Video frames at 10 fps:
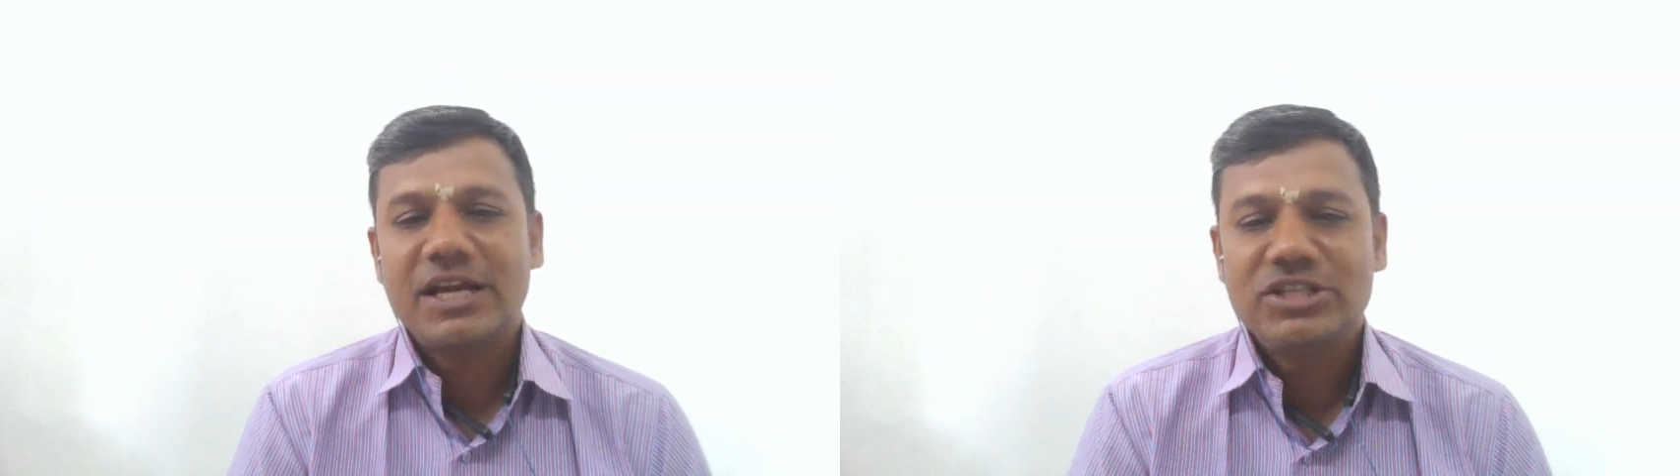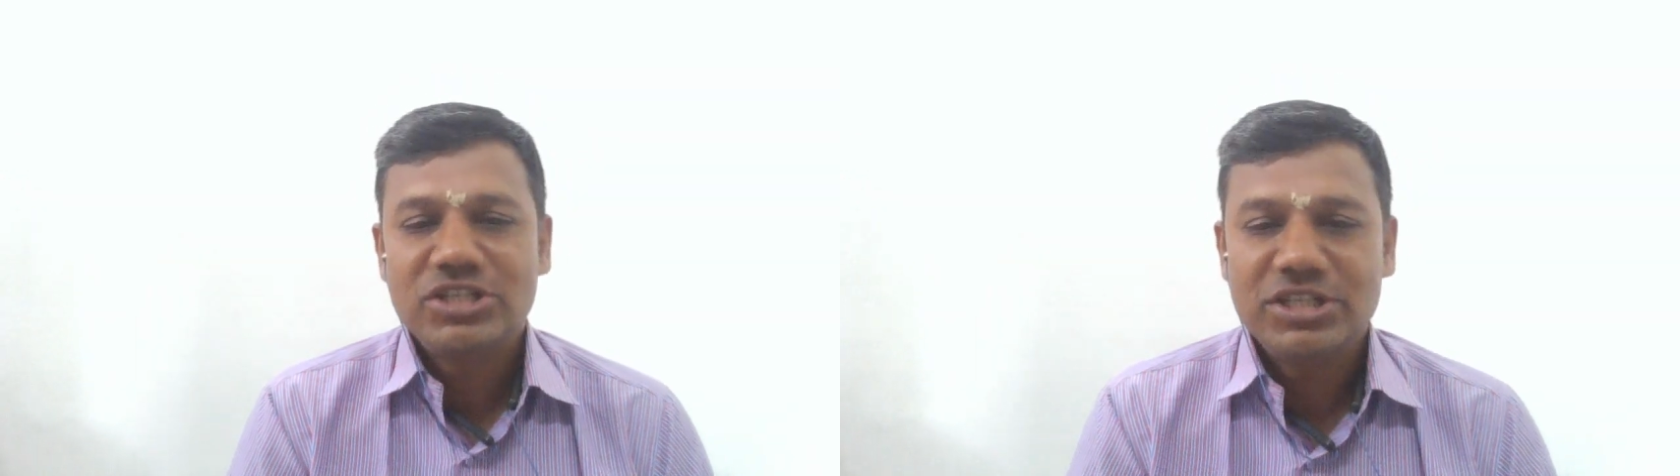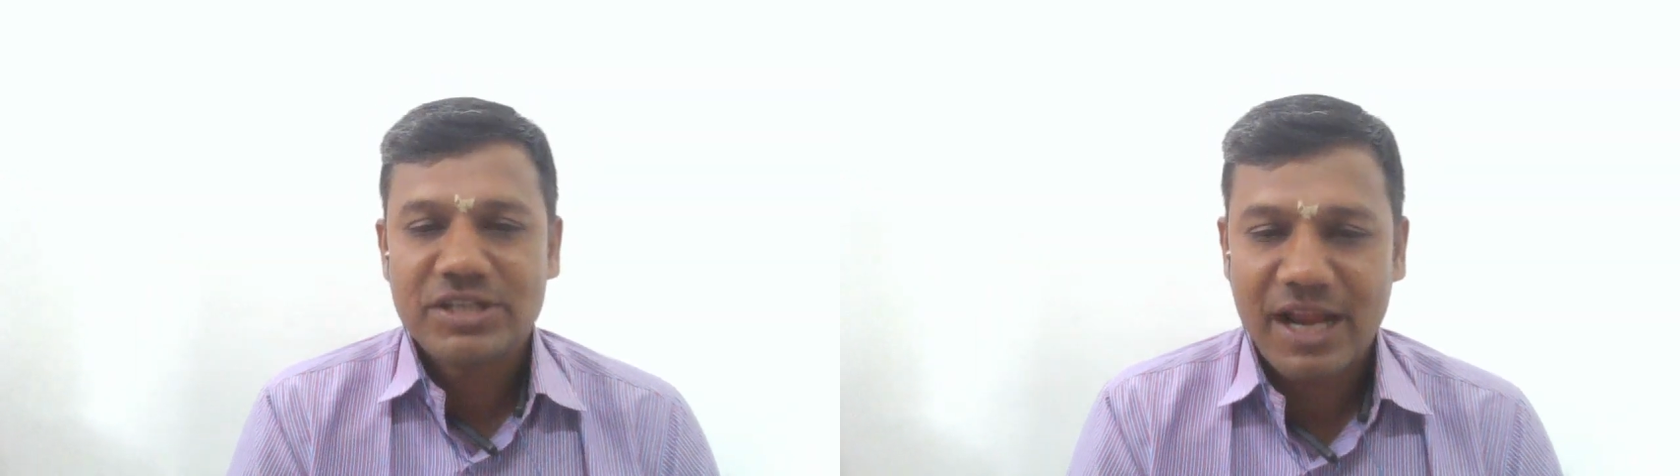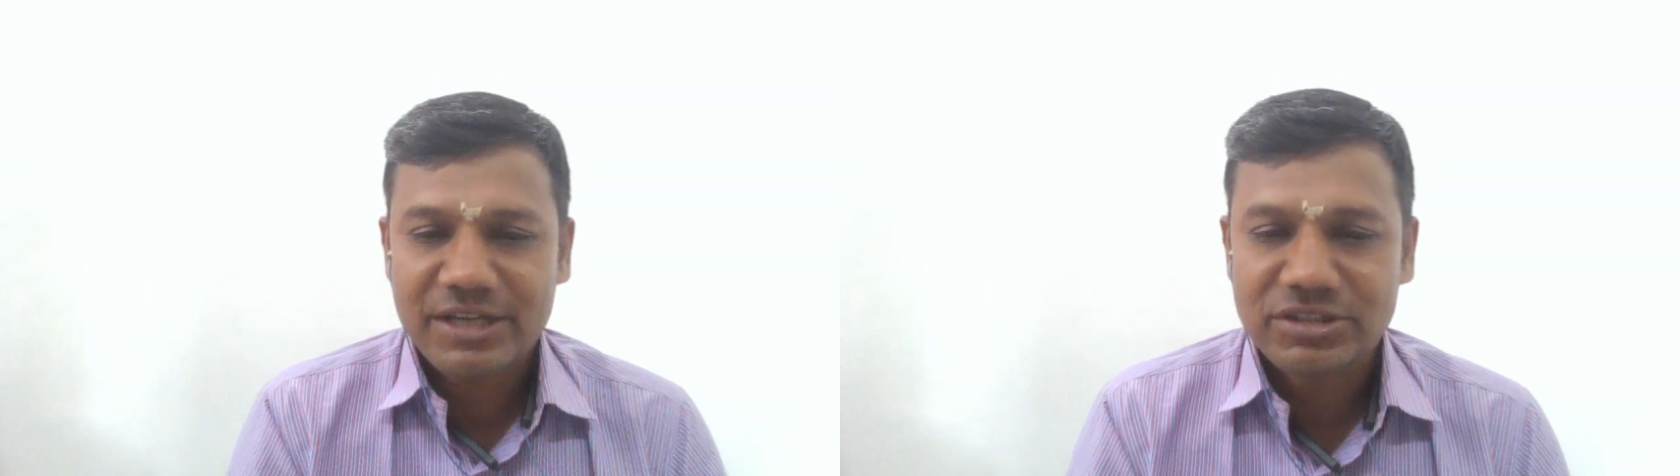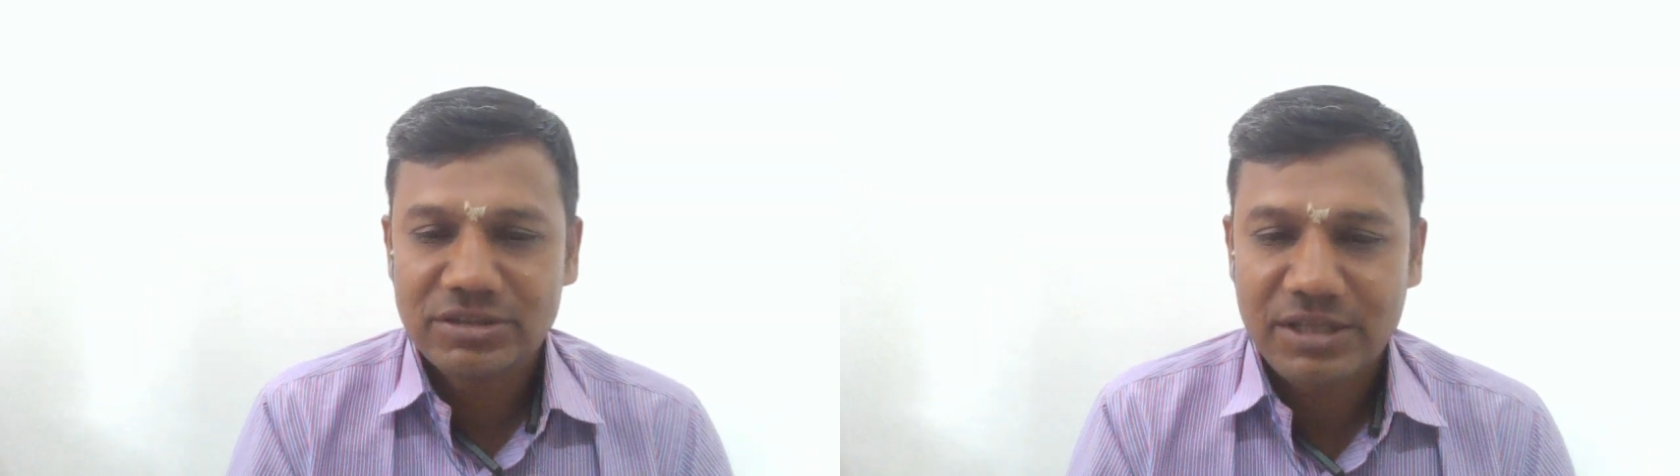engine
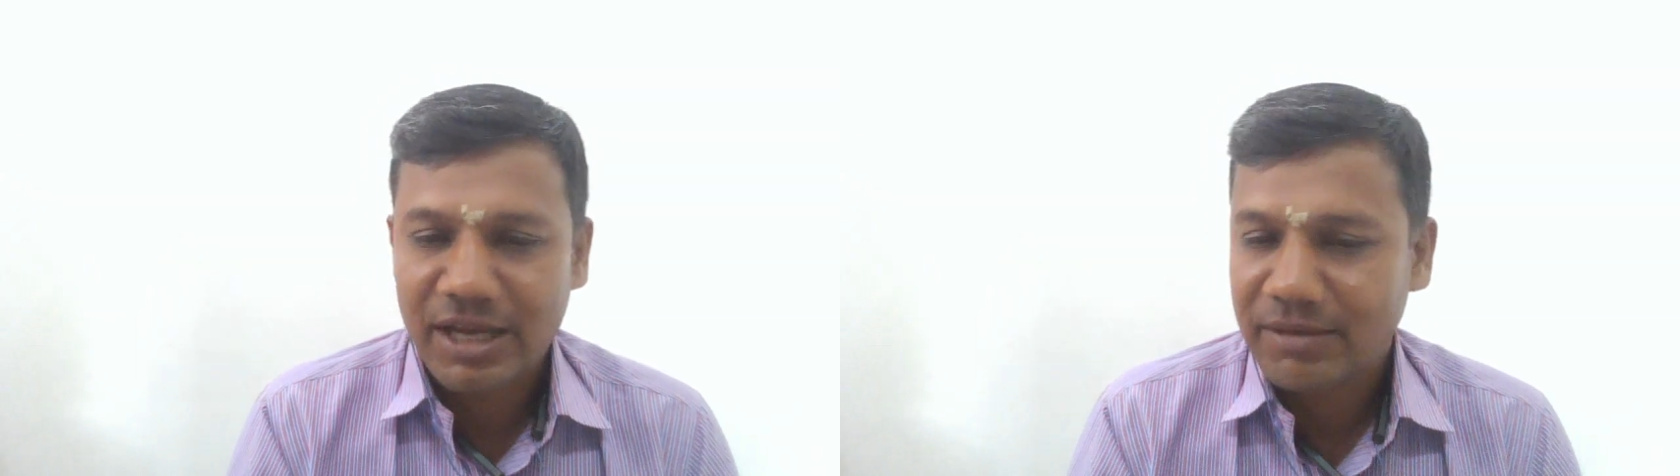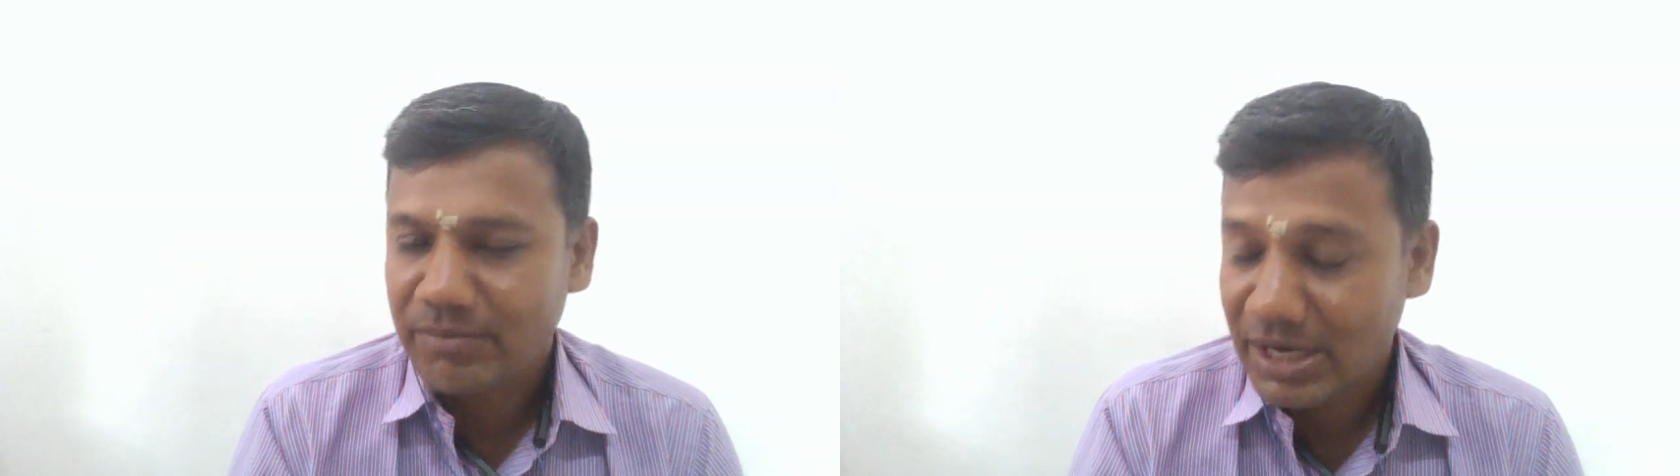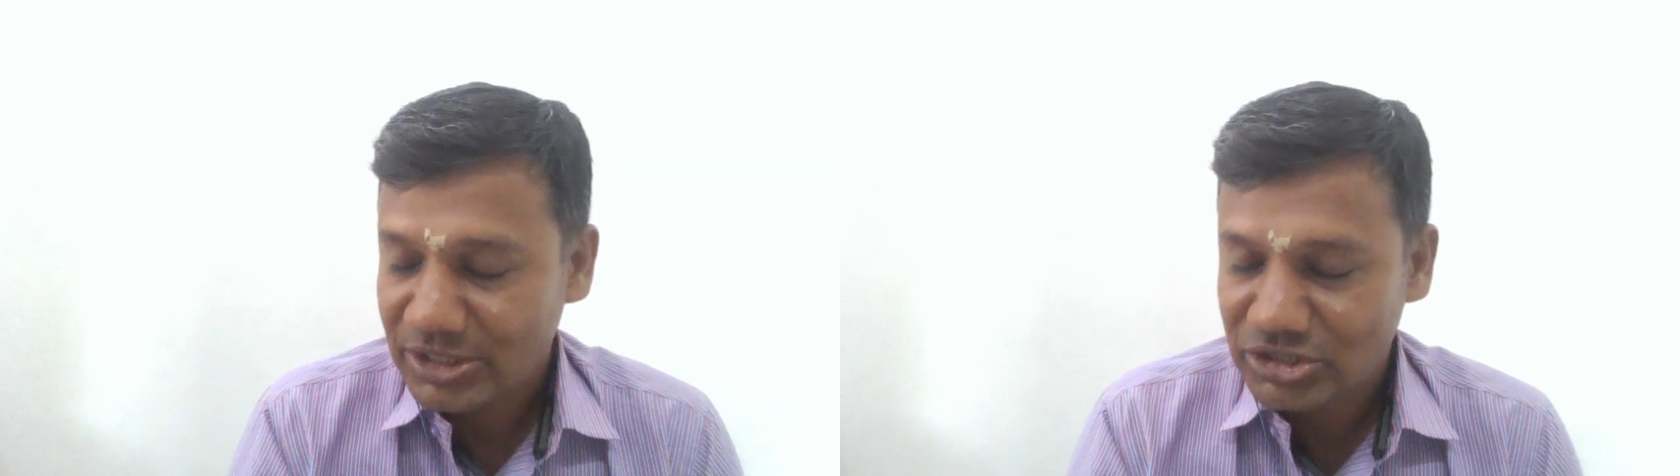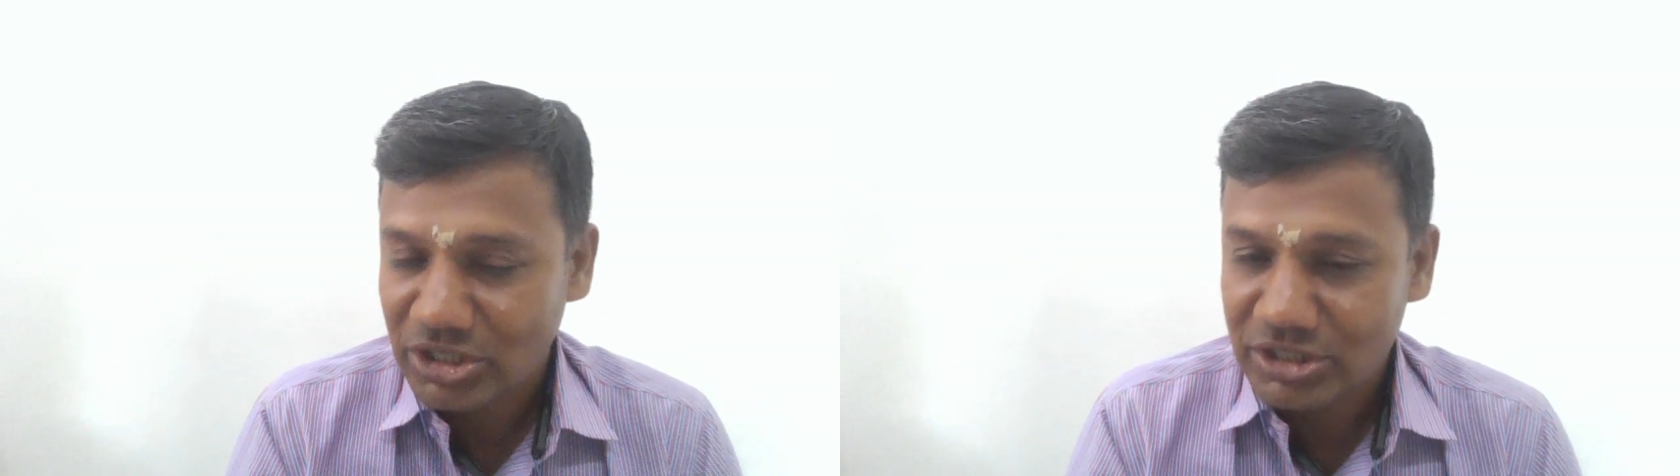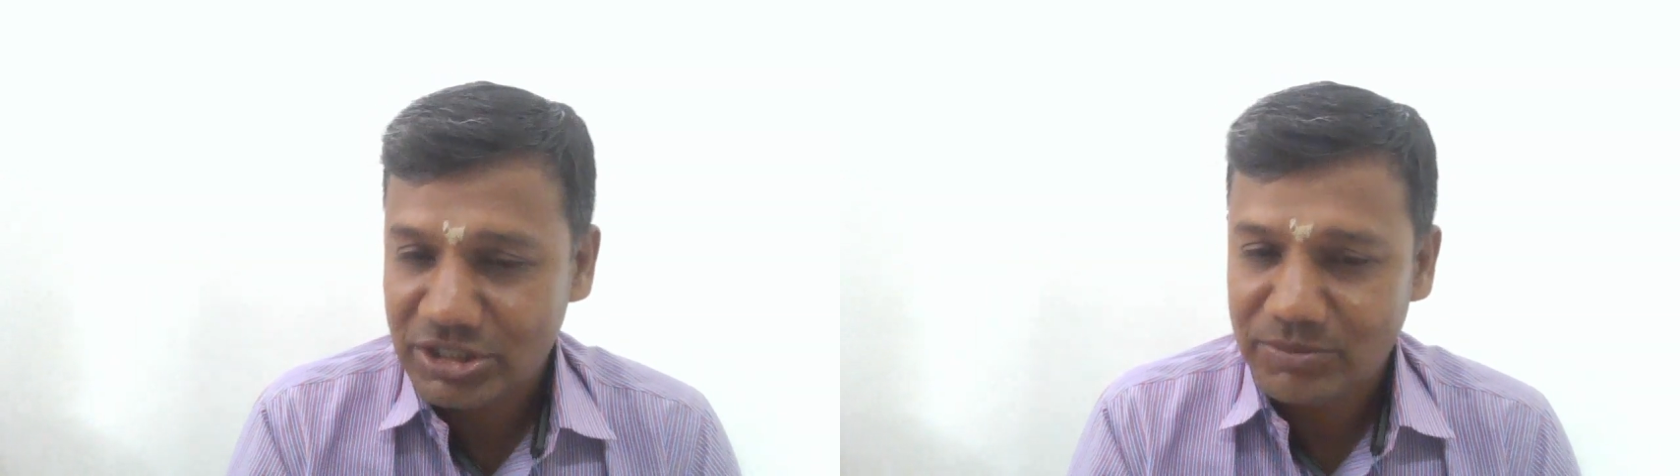traction and battery
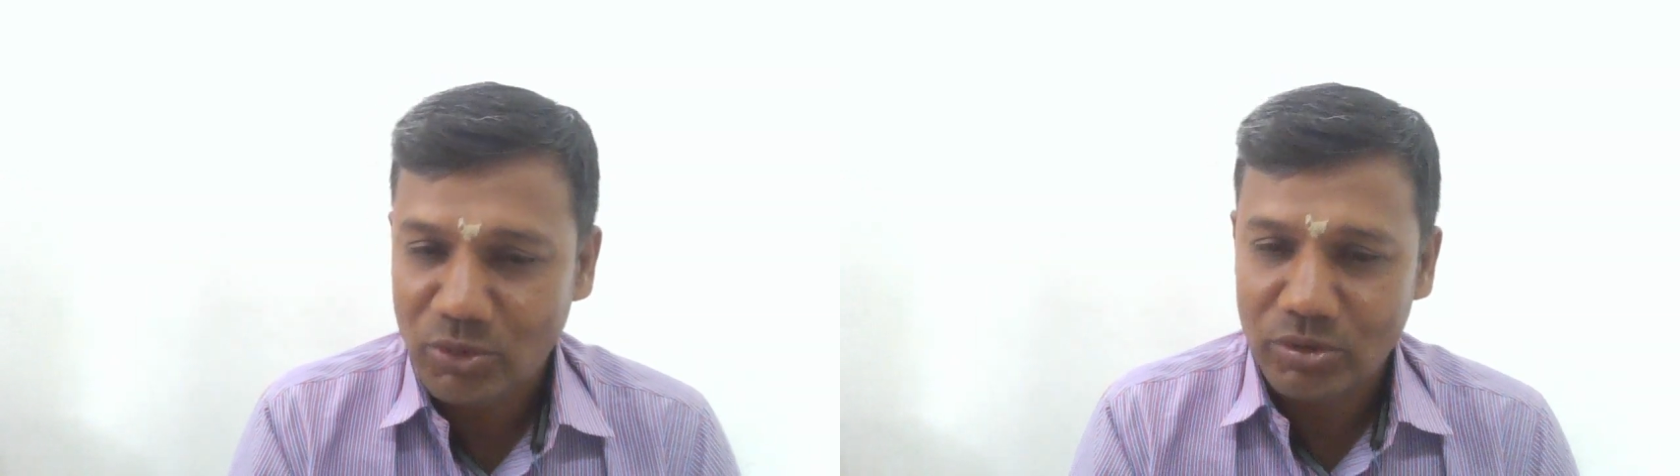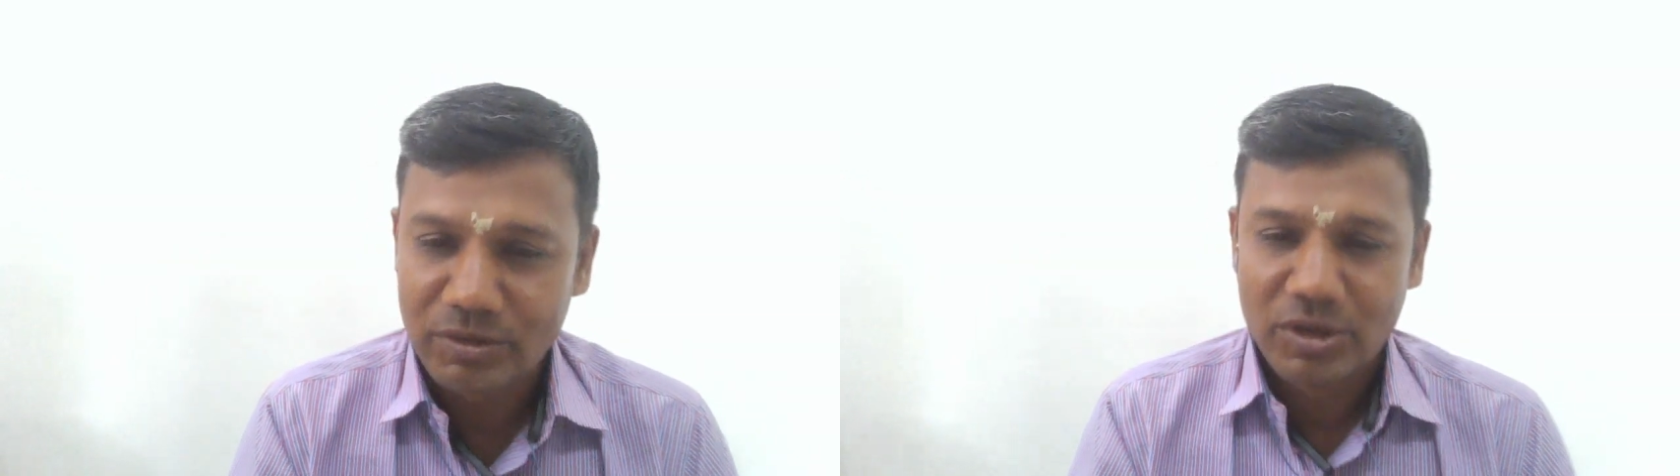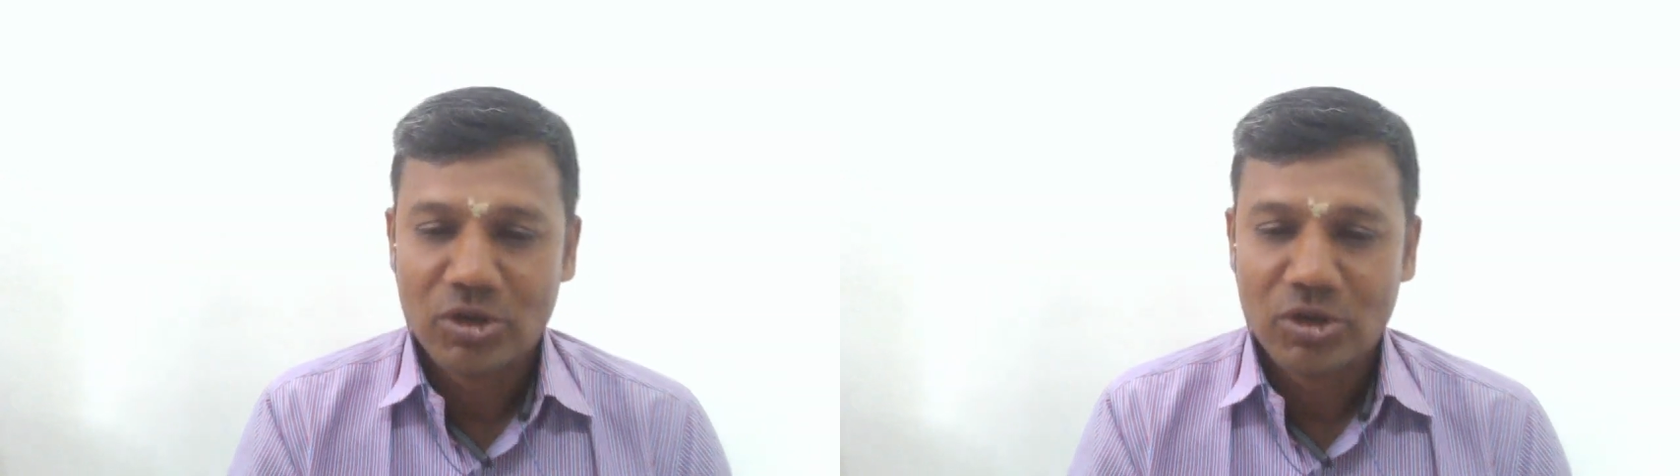charging mode.